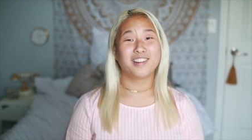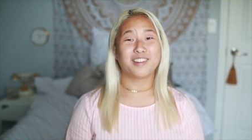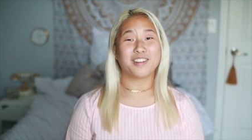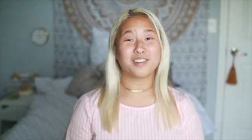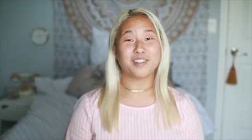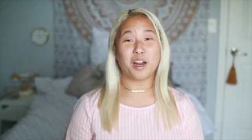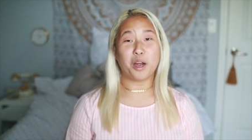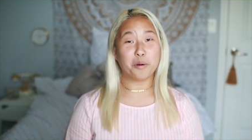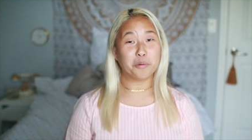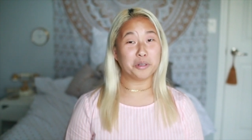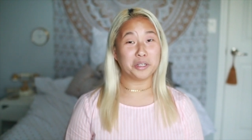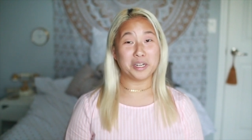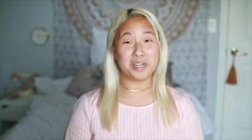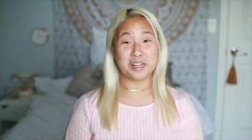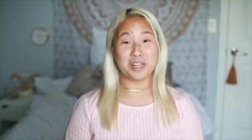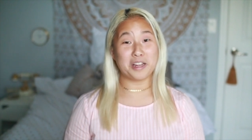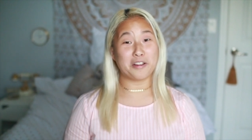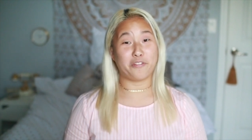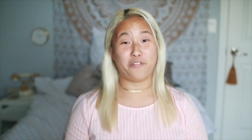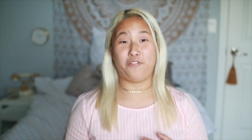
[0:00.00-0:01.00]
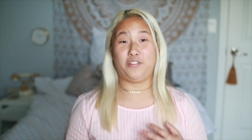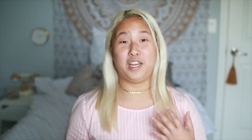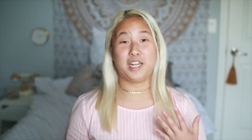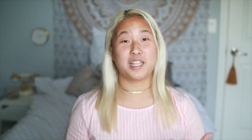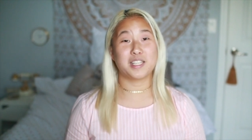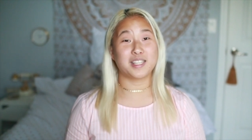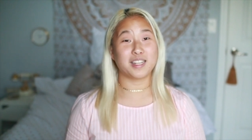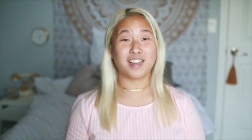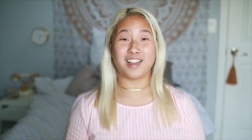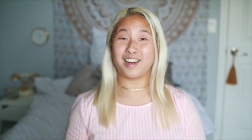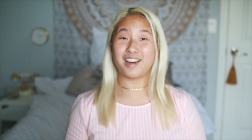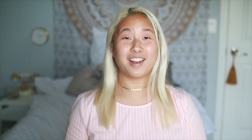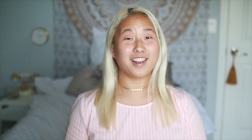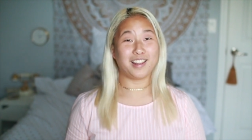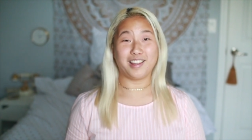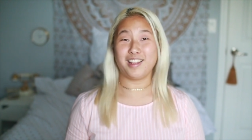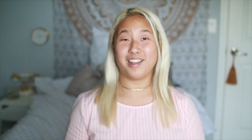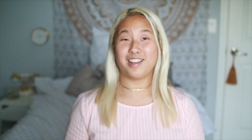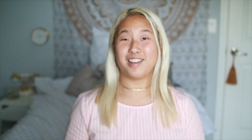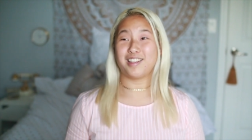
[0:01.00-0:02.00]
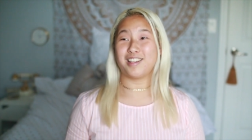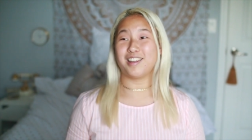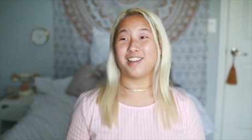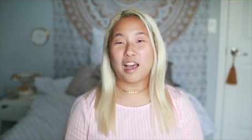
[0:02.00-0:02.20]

they're not really like fixing anything.